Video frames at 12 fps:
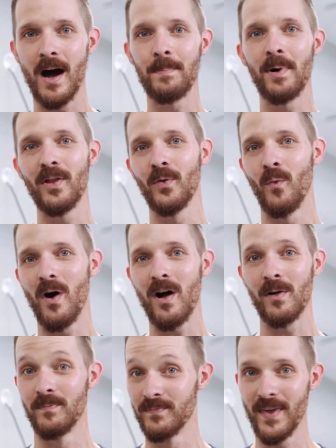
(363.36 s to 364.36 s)
up on the
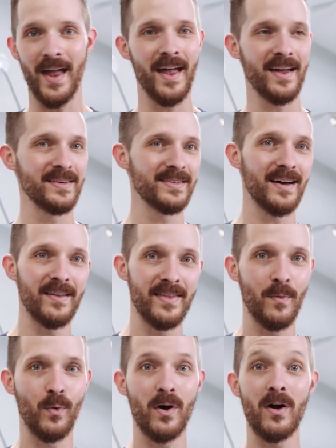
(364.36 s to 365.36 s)
wall, and uh,
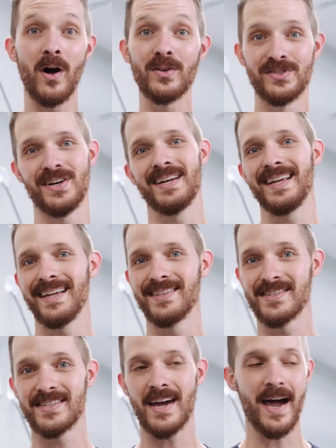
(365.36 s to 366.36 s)
then we're all done
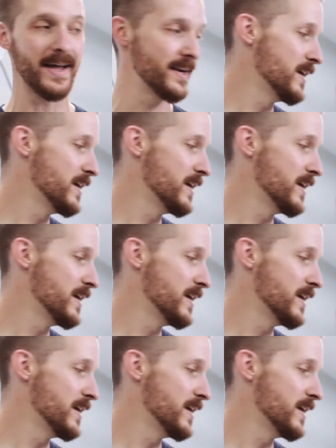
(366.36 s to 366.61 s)
inside.